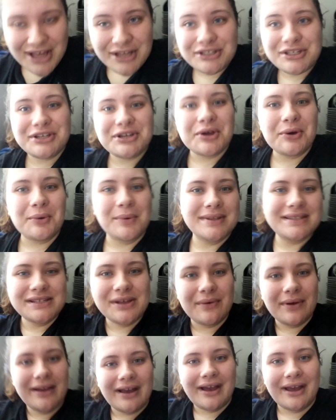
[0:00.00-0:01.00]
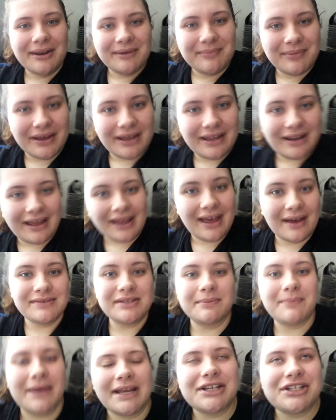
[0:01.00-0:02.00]
to know what's going on, but I have
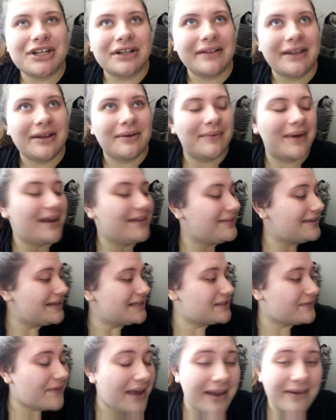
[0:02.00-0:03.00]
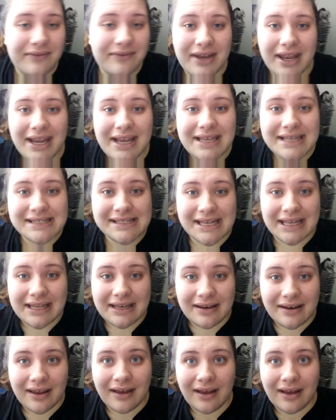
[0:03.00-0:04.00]
to patiently wait these five days,
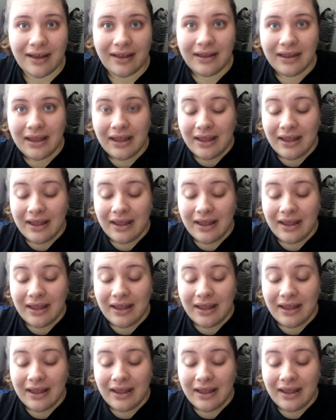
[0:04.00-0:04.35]
and uh,